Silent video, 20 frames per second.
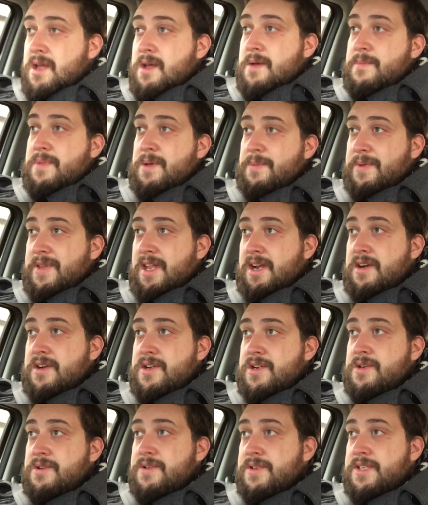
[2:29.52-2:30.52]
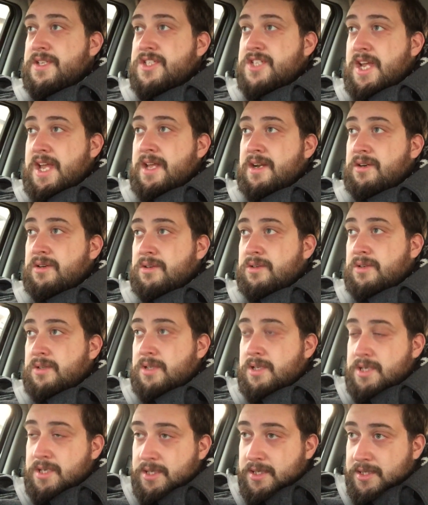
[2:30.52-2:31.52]
People that are new to the channel
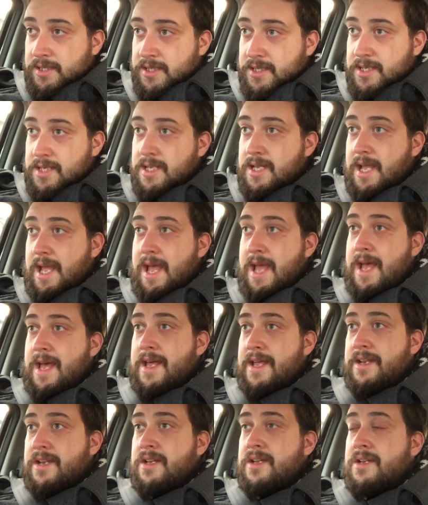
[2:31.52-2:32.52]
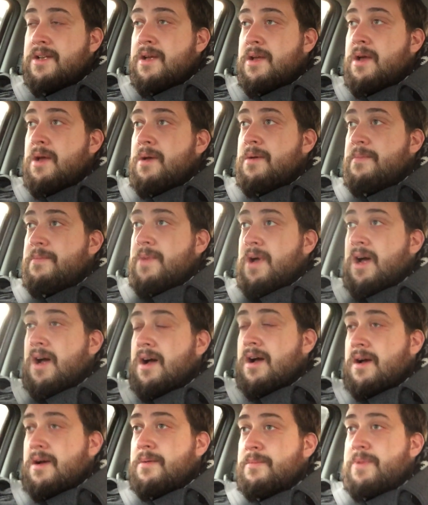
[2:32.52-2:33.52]
and
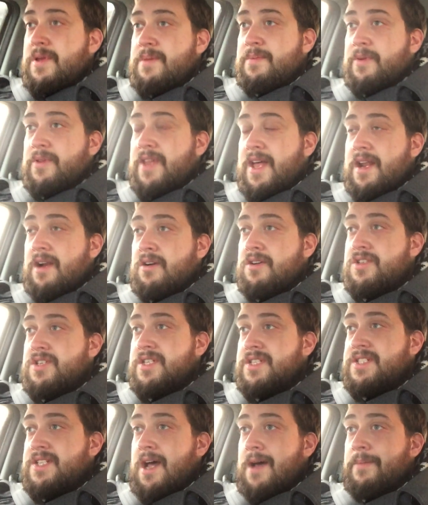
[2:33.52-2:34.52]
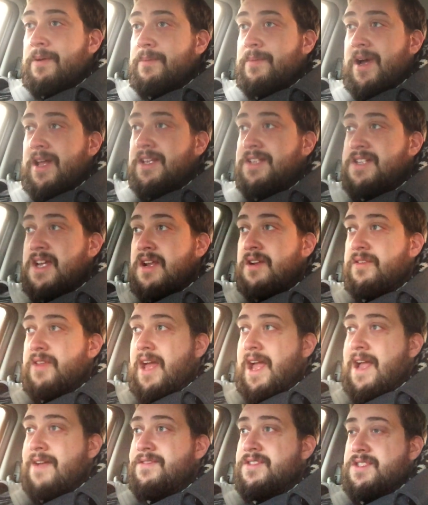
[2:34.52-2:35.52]
people that are just stopping by the channel that
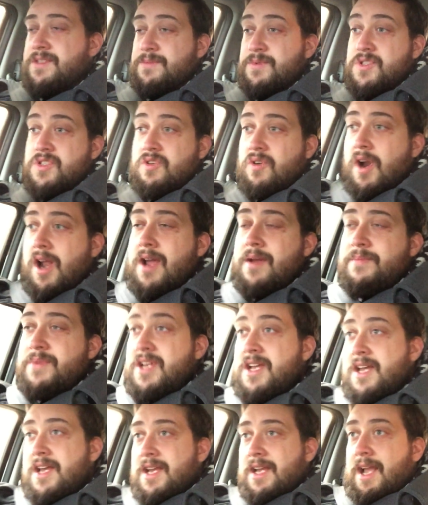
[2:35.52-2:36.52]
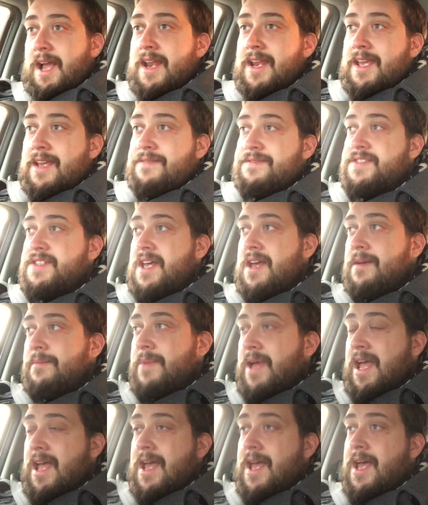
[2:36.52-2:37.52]
haven't subscribed, kind of gives them
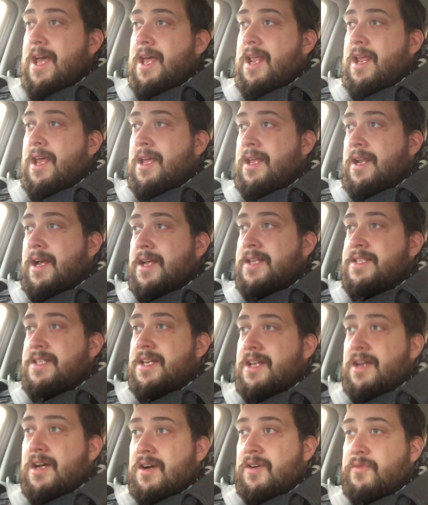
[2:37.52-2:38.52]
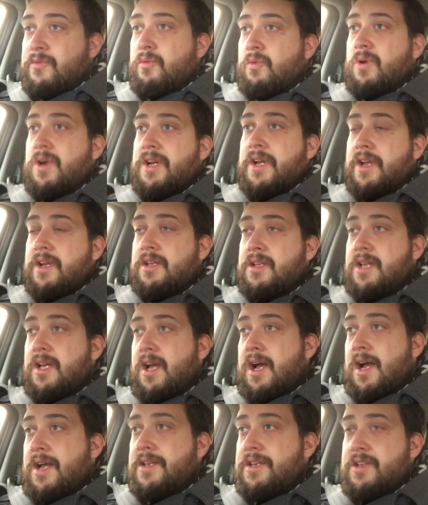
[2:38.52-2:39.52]
an idea of what
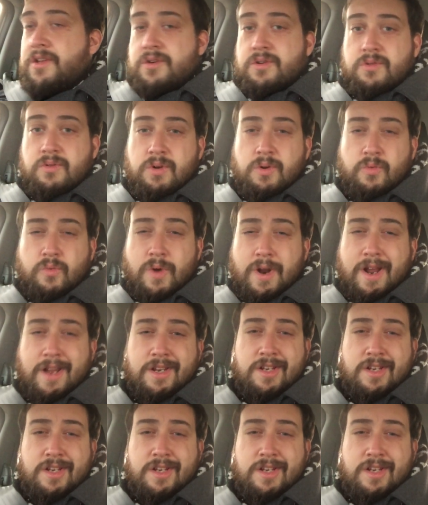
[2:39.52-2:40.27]
I do or what